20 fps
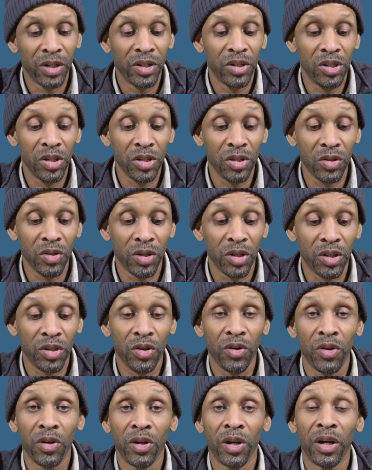she's gonna
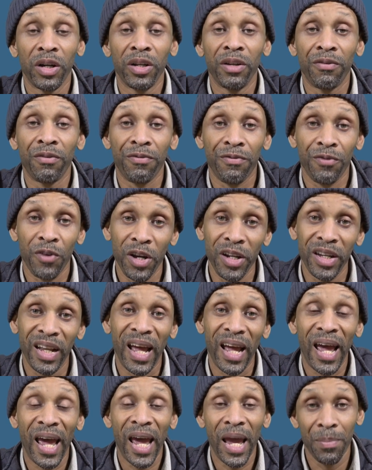turn on the front
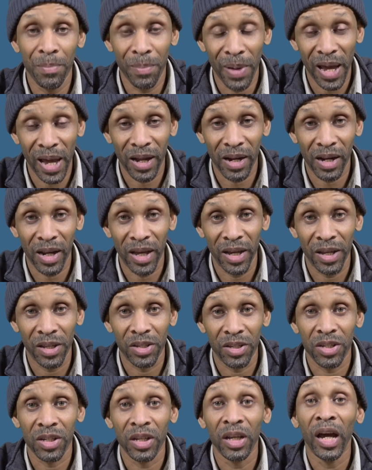and back
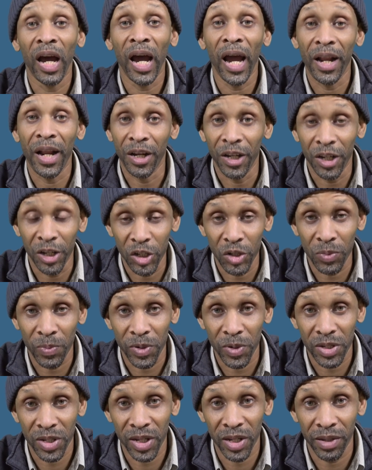lights at
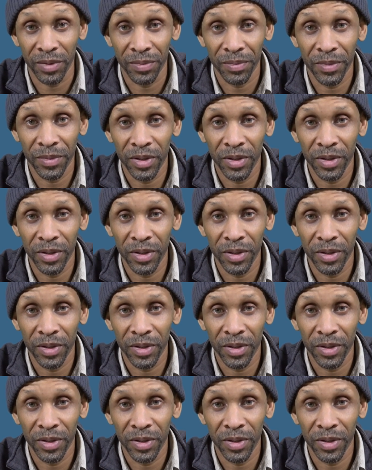100%.